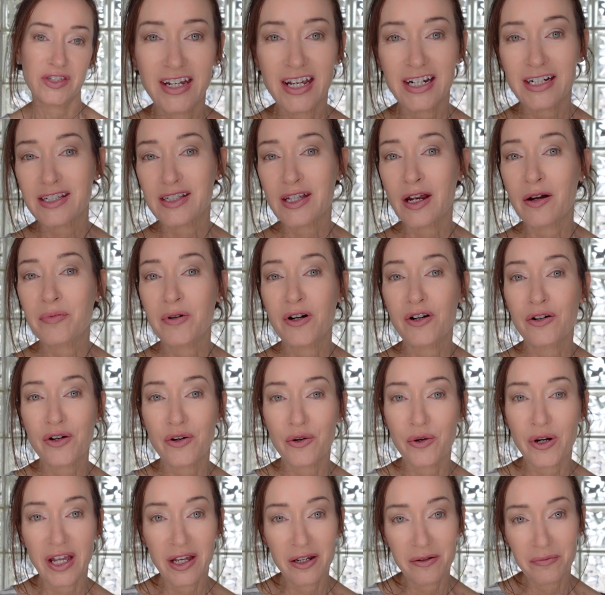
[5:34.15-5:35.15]
Next up, I'll
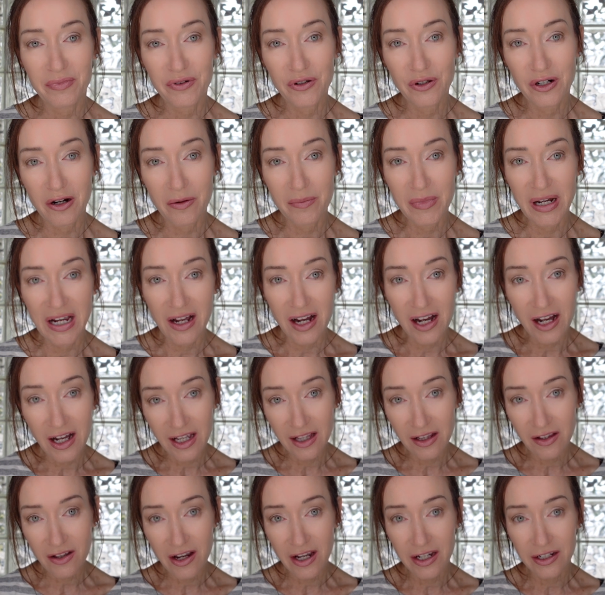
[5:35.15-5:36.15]
go ahead and put on my
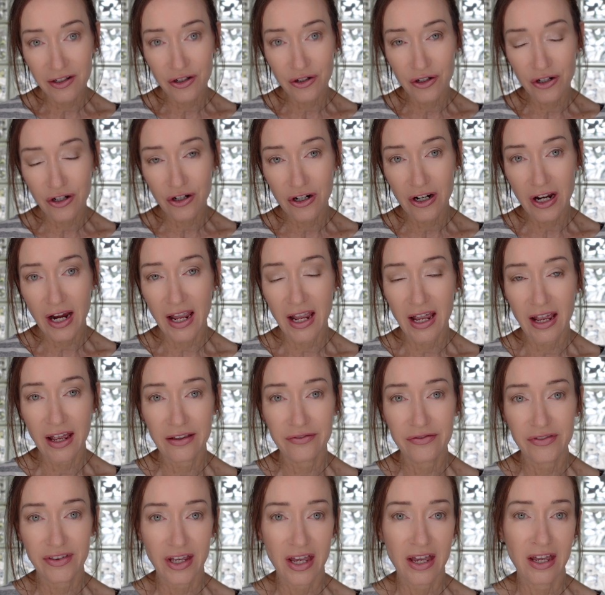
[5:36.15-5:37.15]
eyeliner
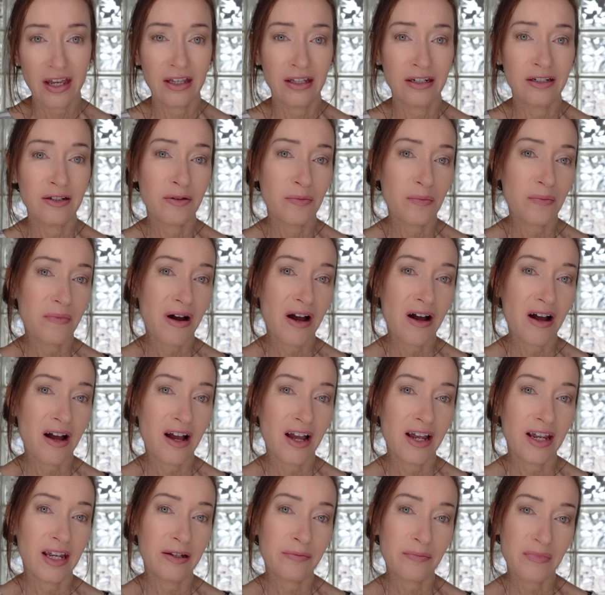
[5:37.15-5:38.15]
and then
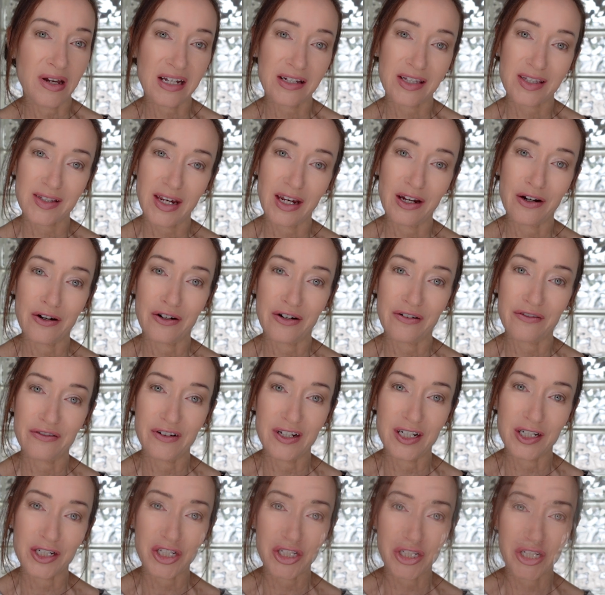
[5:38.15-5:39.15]
my mascara to
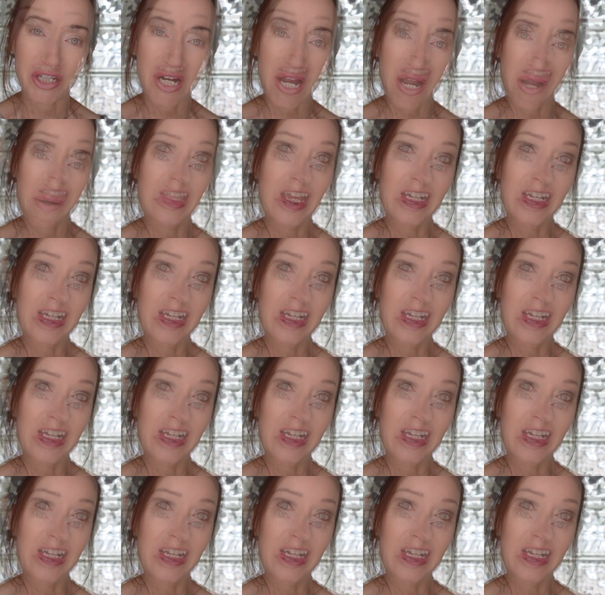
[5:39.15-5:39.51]
finish it up.